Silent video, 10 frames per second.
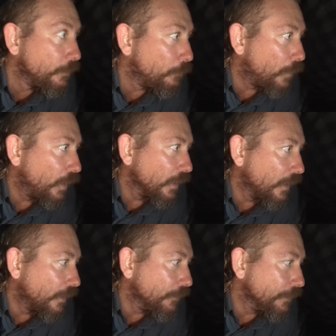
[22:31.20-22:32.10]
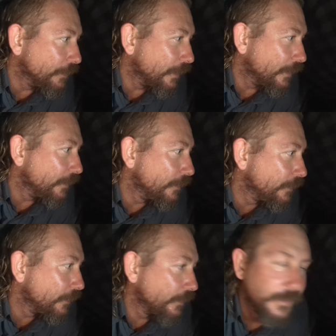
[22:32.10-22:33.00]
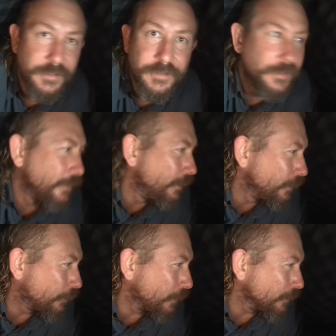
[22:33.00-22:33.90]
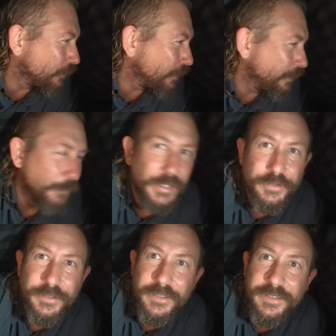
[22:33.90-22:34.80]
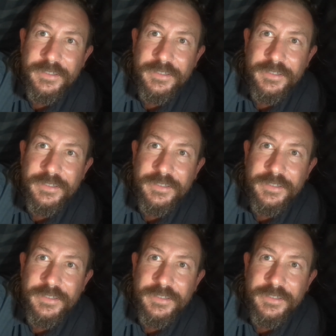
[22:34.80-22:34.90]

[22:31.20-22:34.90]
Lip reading: mylar and ground sheet abode.